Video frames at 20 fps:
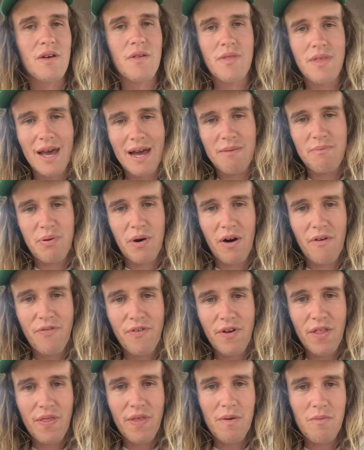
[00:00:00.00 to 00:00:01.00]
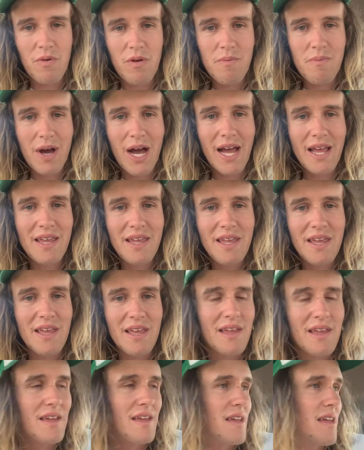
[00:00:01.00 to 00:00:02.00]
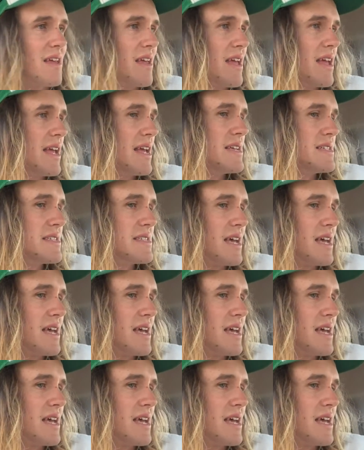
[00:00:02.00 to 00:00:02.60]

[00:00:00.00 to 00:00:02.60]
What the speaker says: that profit that we make is